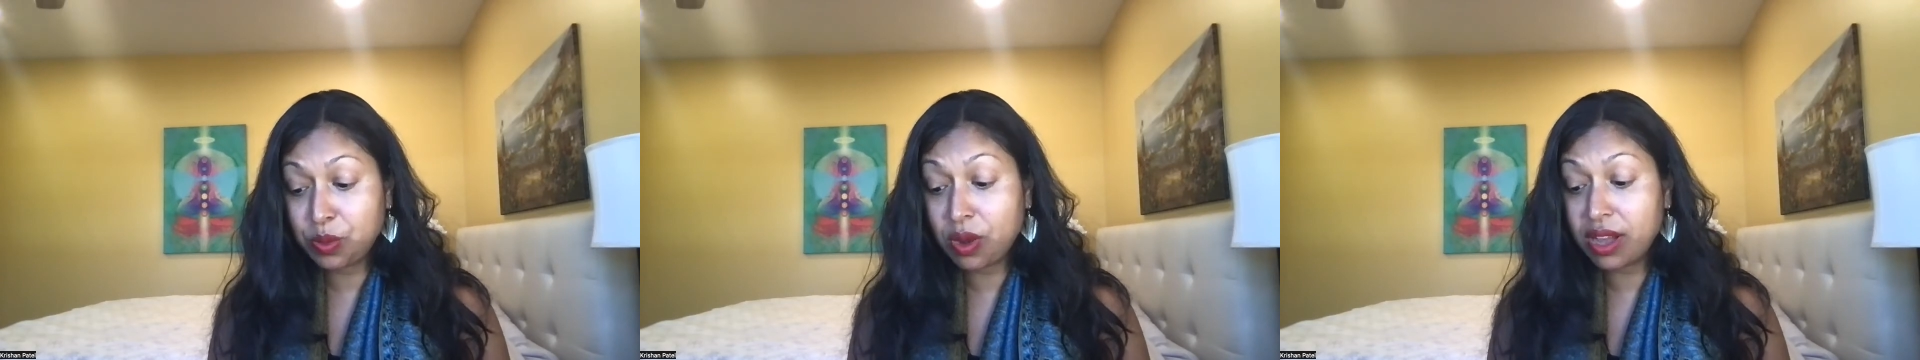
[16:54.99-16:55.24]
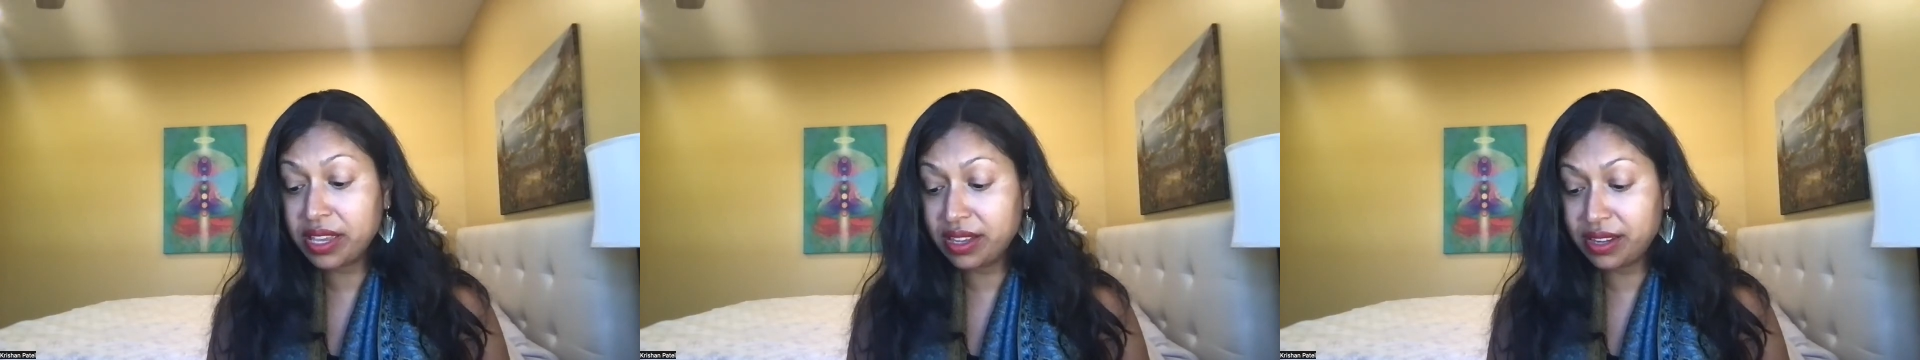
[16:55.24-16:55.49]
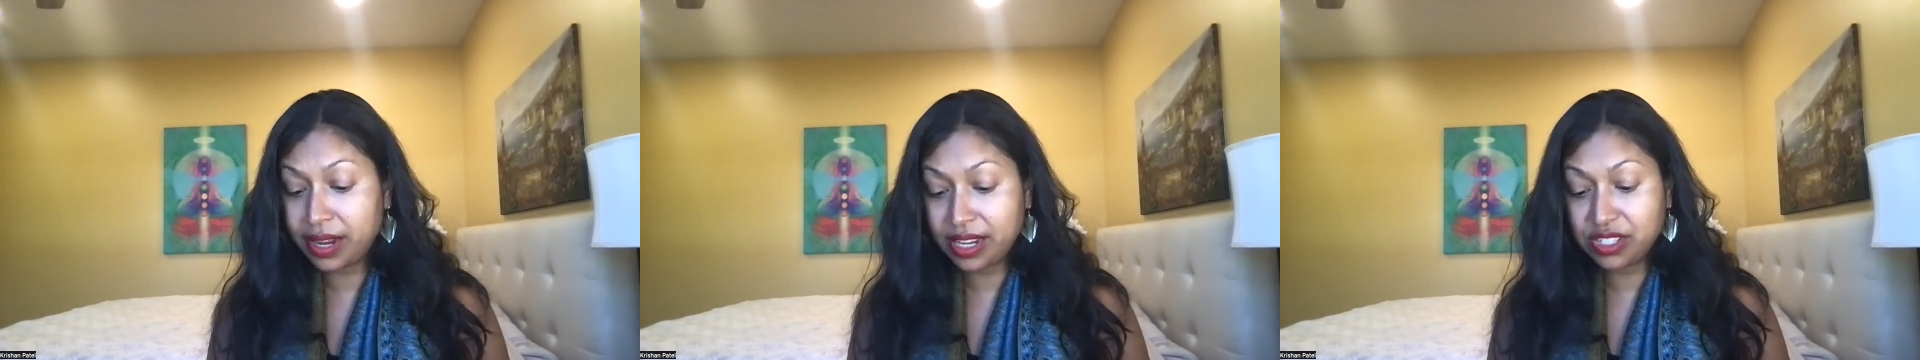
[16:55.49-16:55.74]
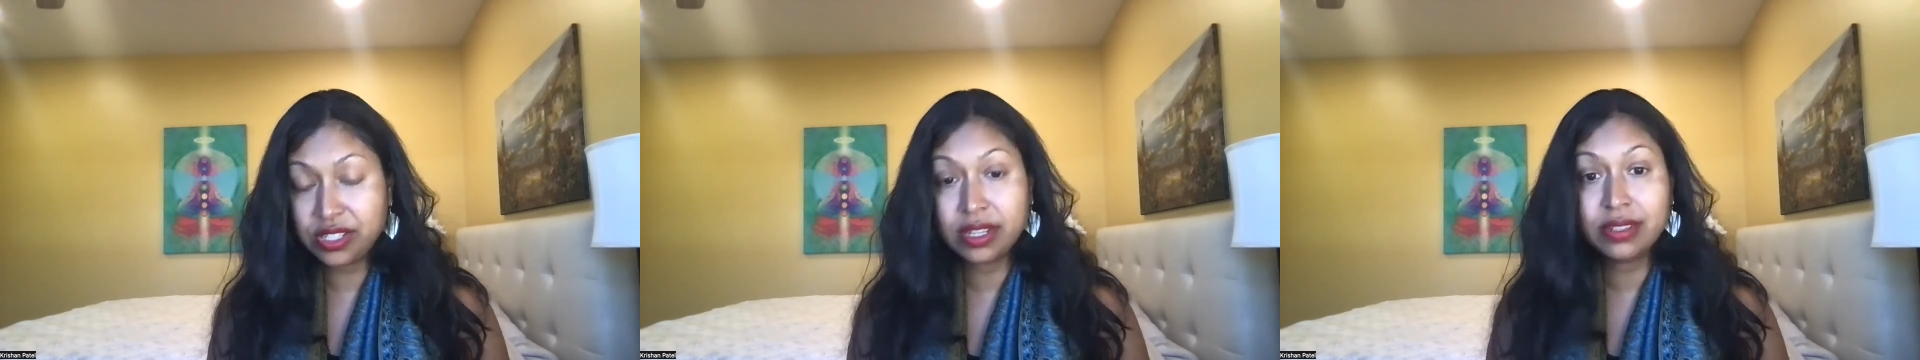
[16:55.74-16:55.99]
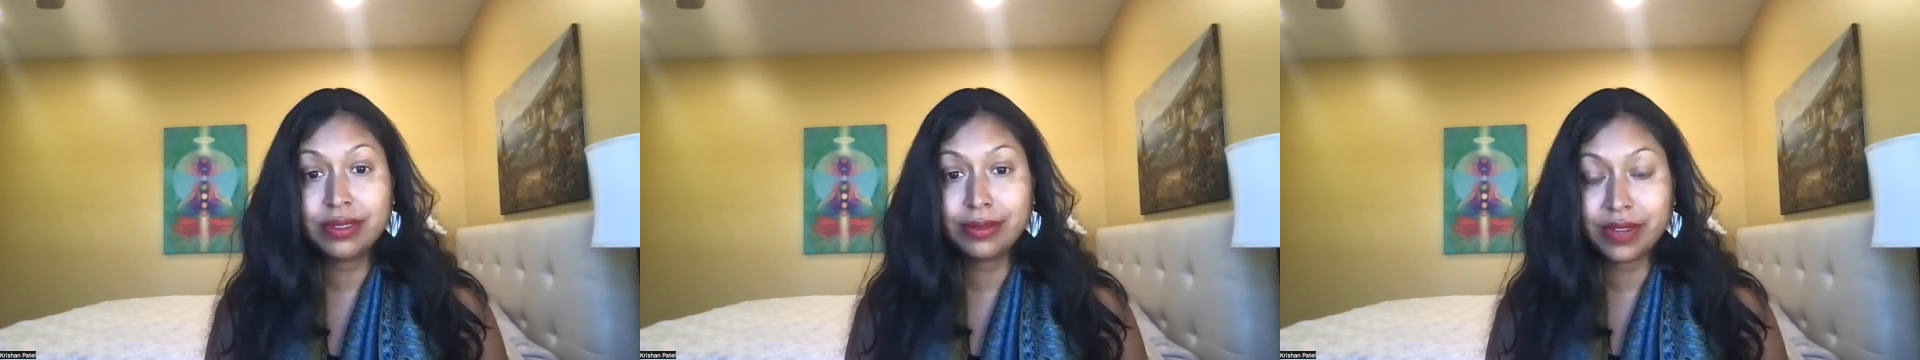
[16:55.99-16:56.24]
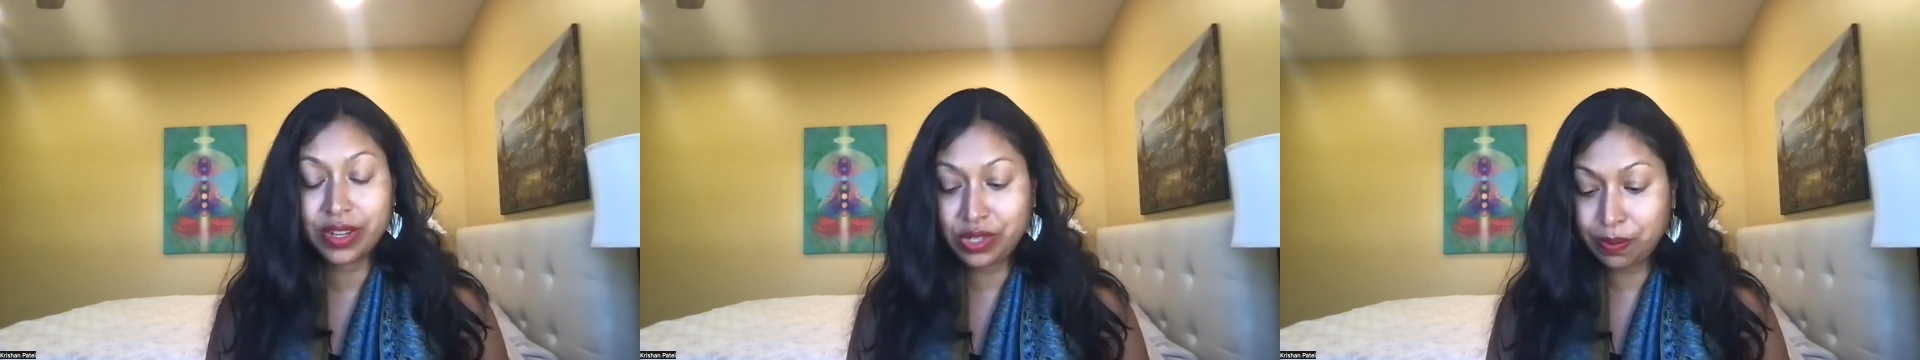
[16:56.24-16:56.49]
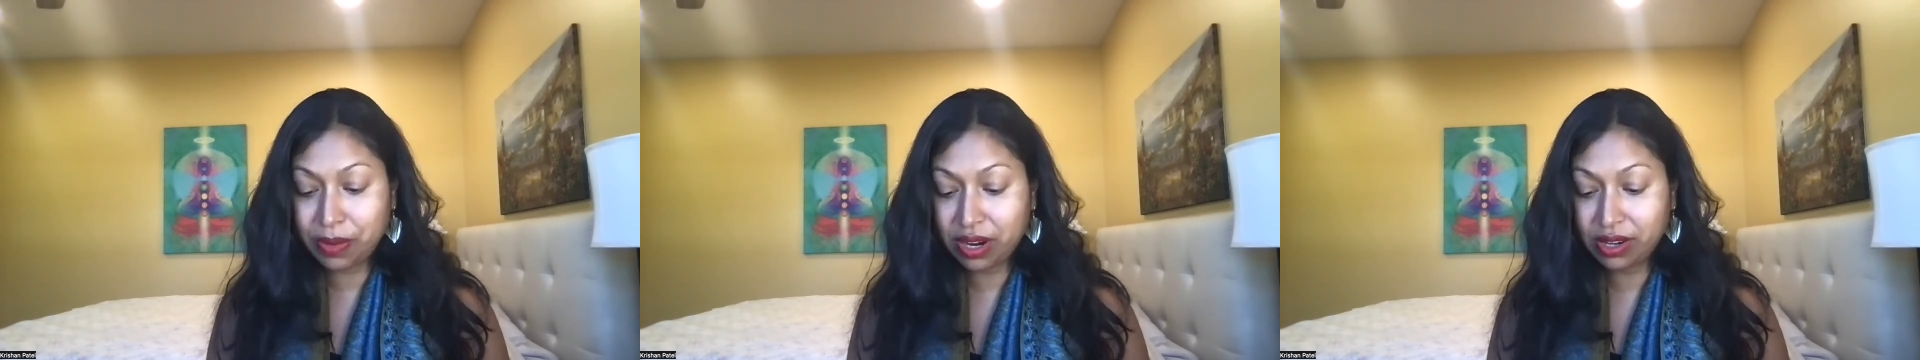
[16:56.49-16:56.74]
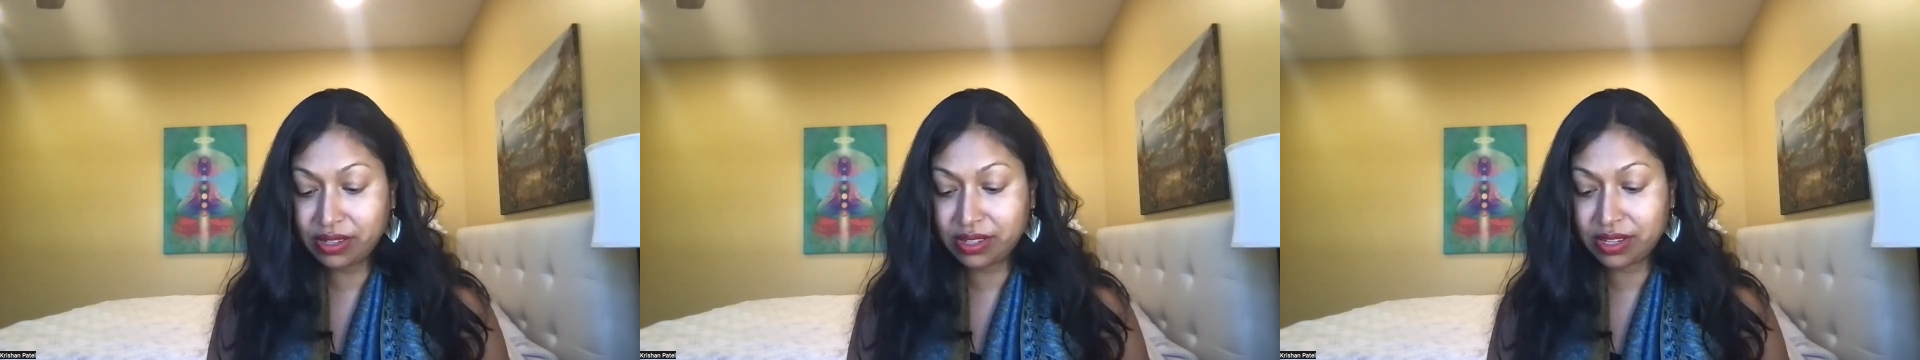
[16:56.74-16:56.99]
walking on eggshells around your
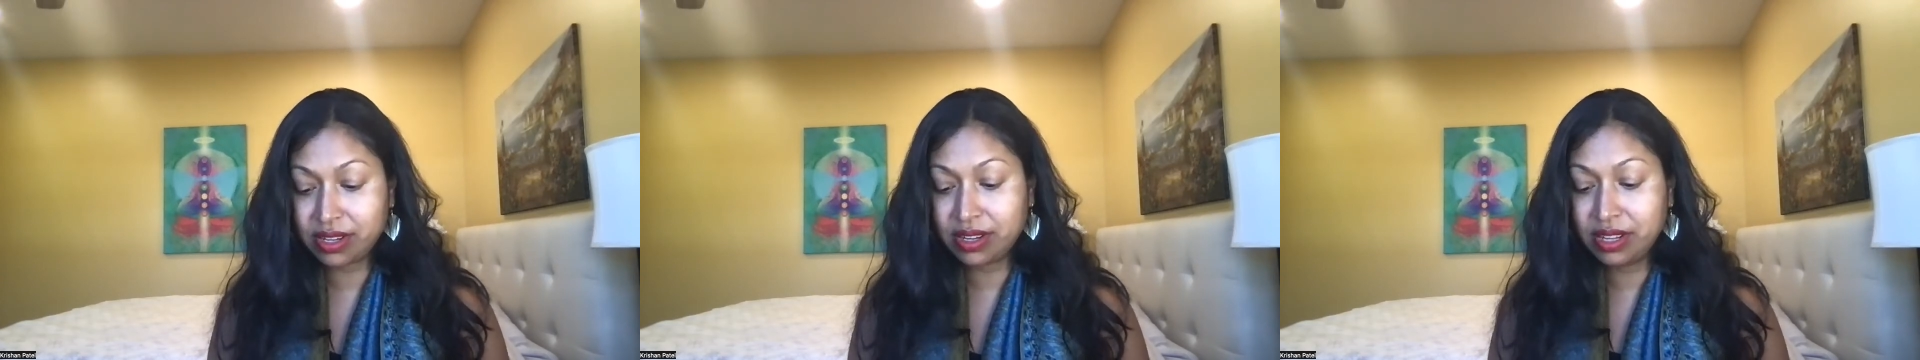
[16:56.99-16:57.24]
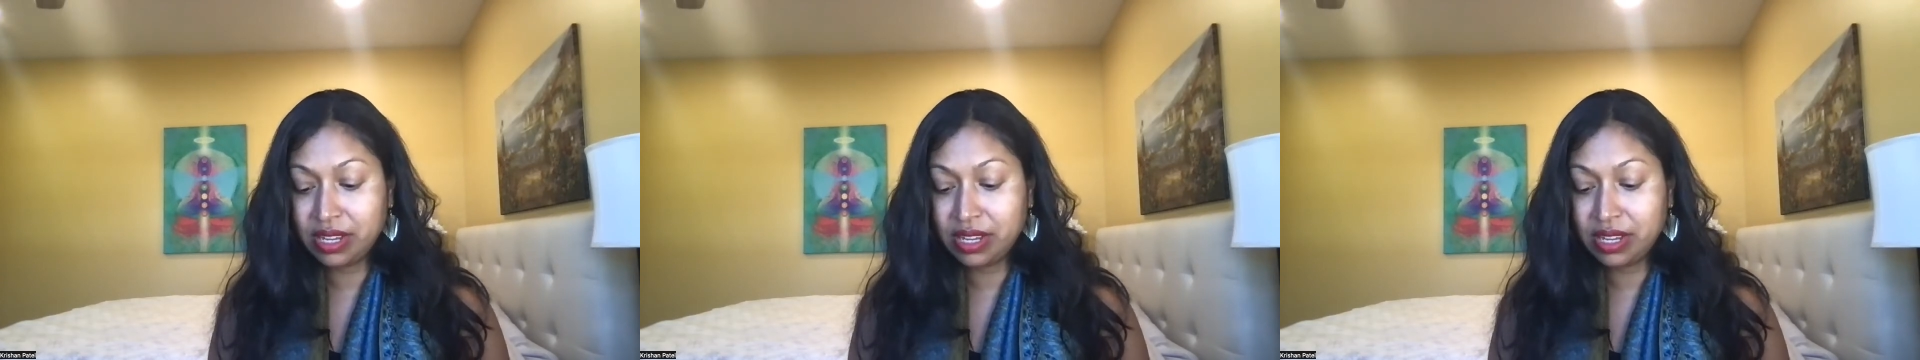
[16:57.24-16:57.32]
partner,